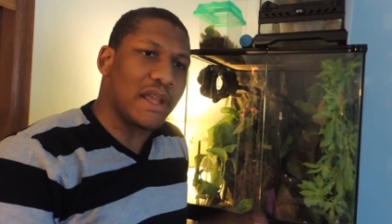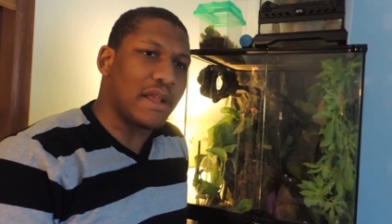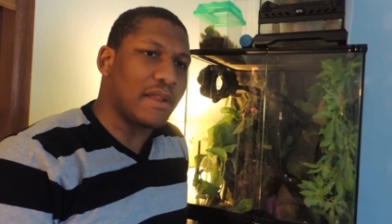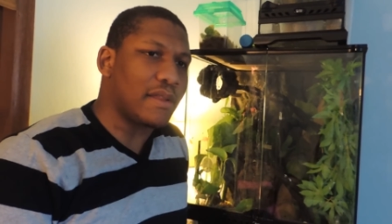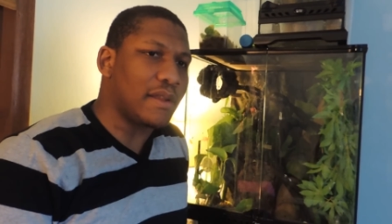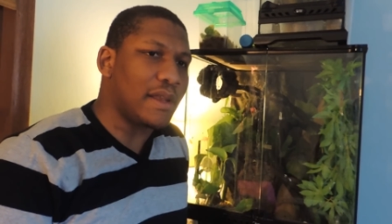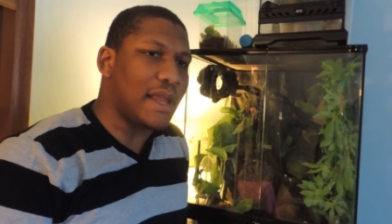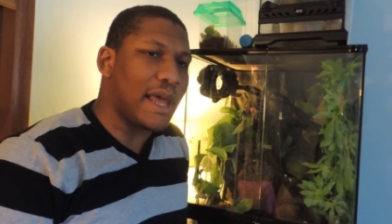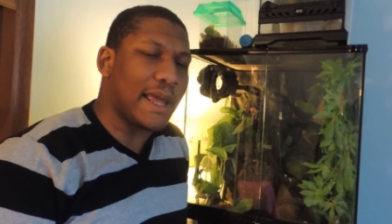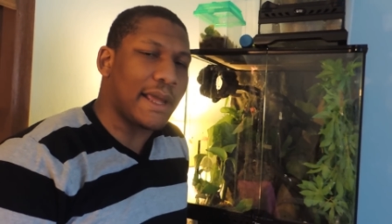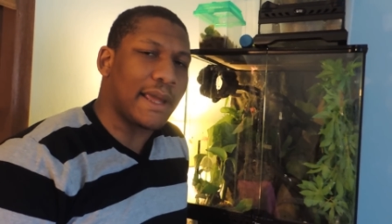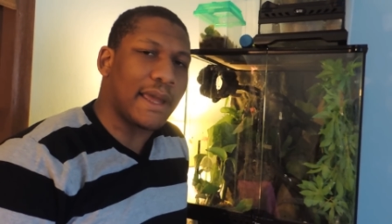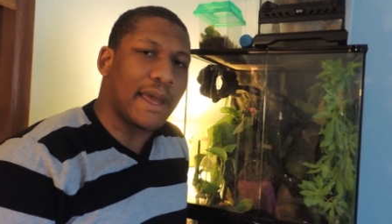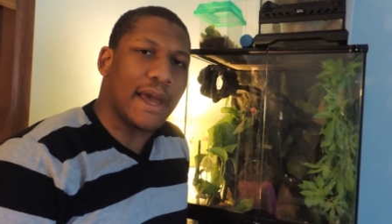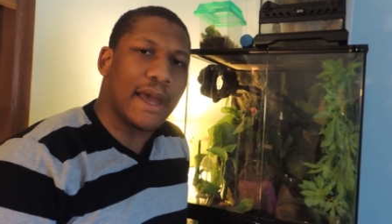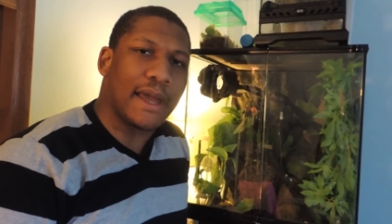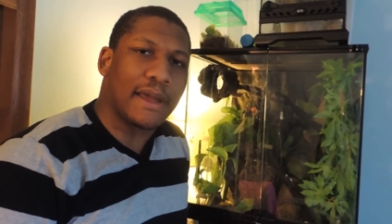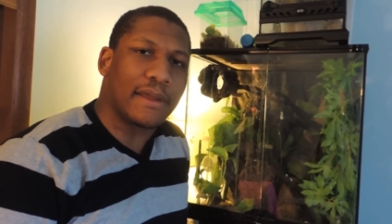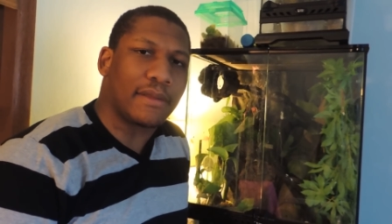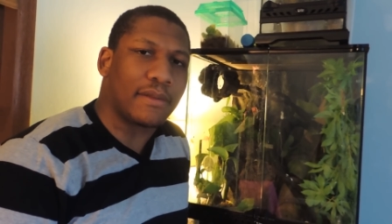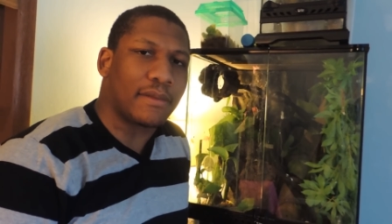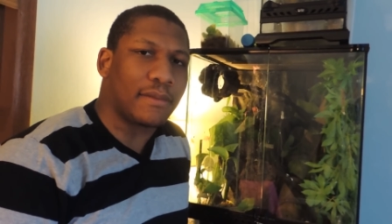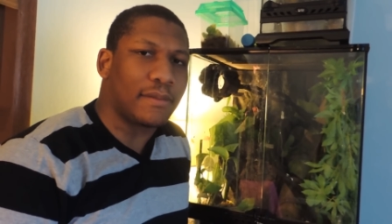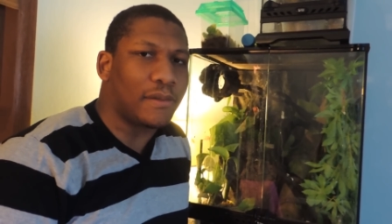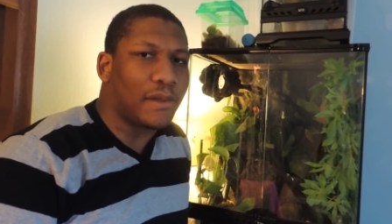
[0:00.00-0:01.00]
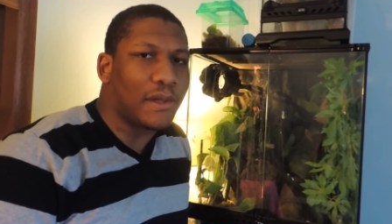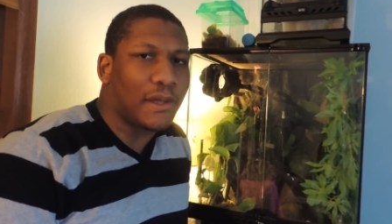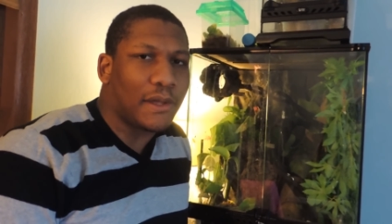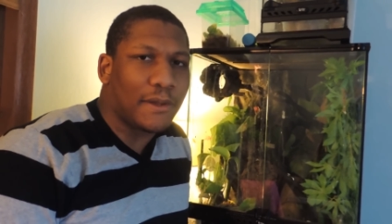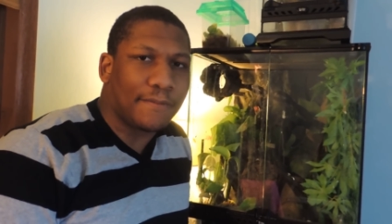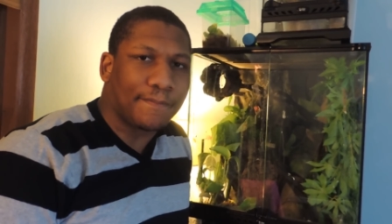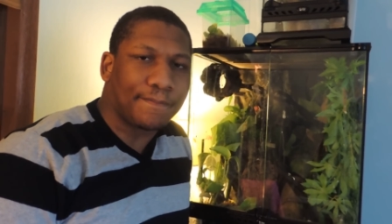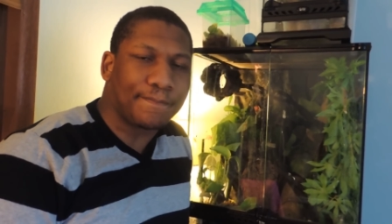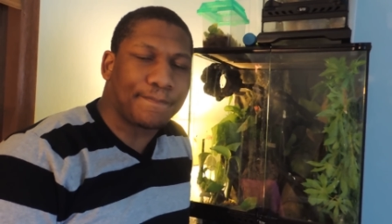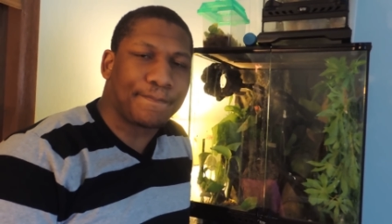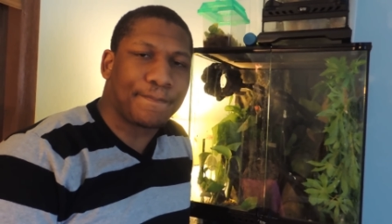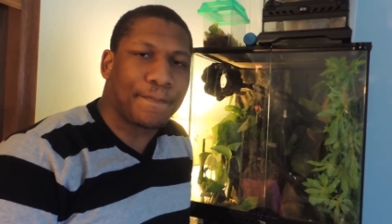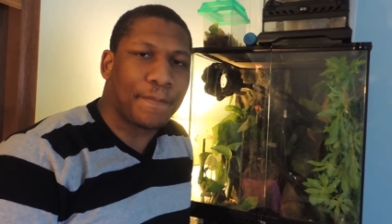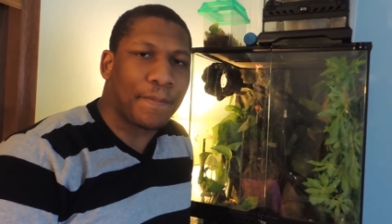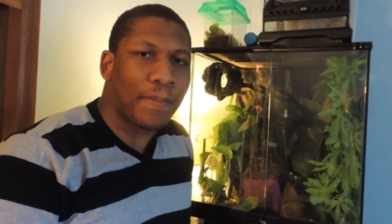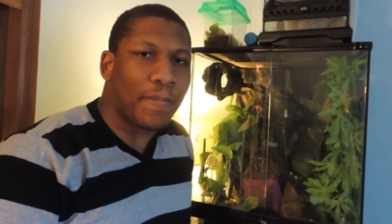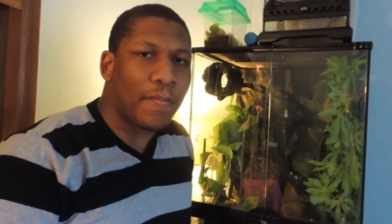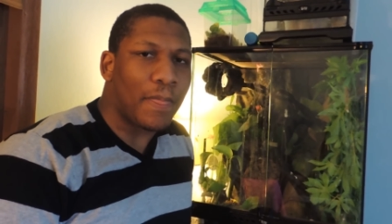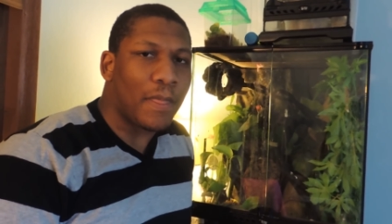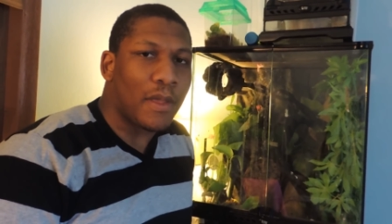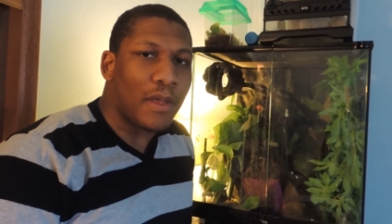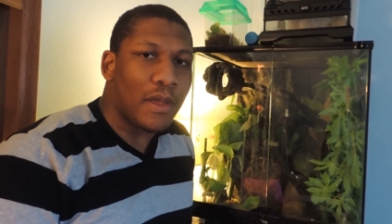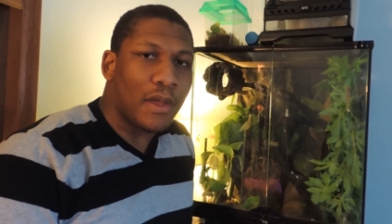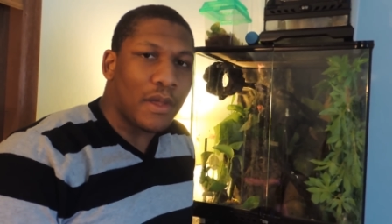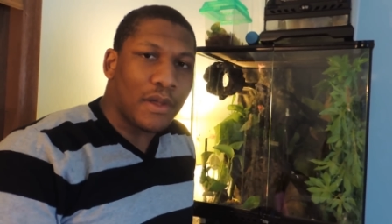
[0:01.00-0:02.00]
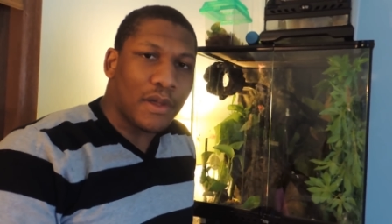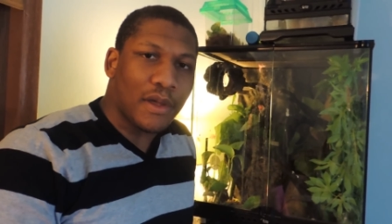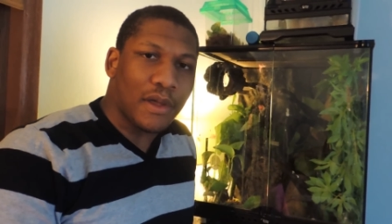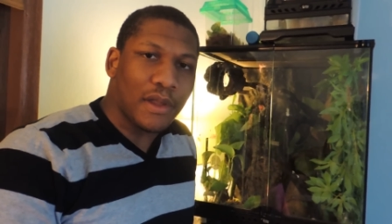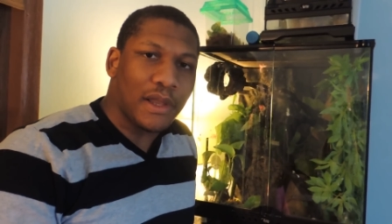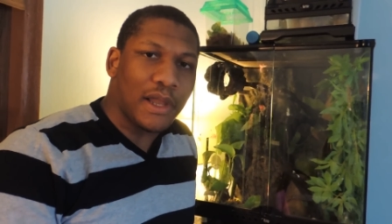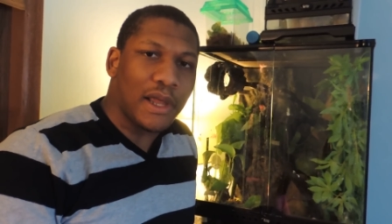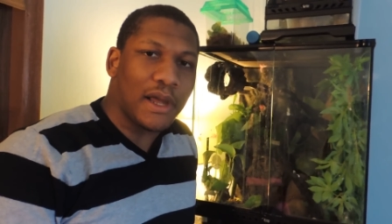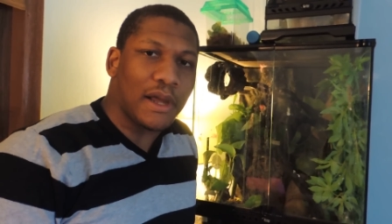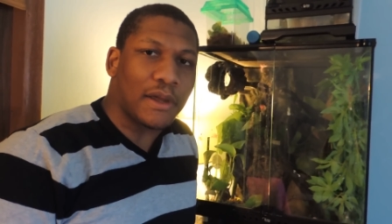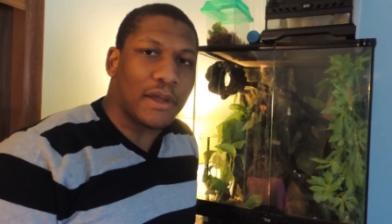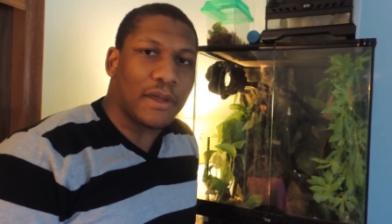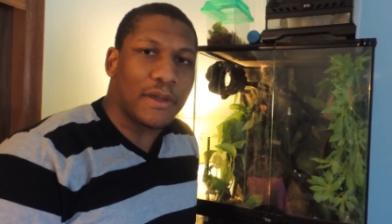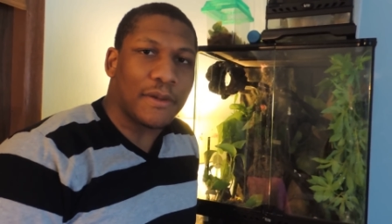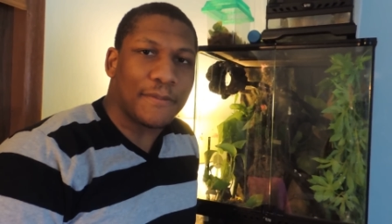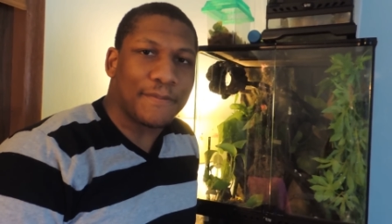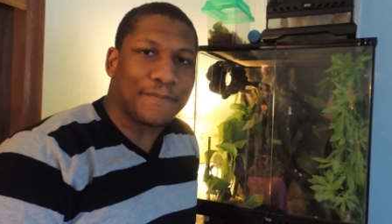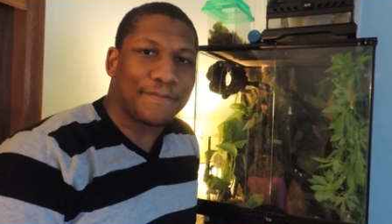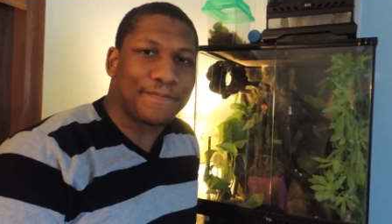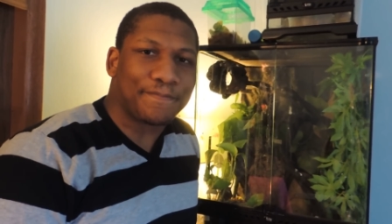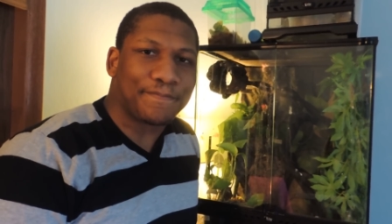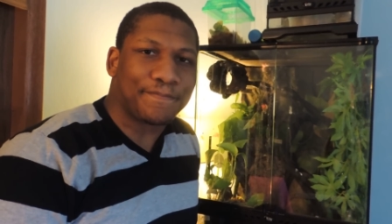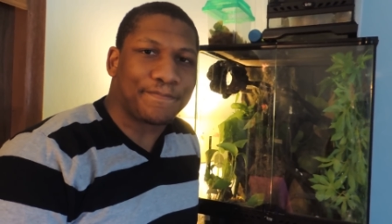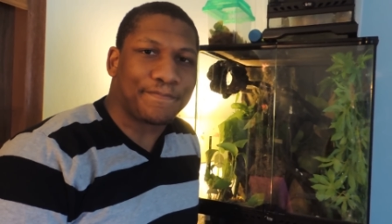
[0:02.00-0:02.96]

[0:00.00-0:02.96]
thanks a lot, guys, and good luck.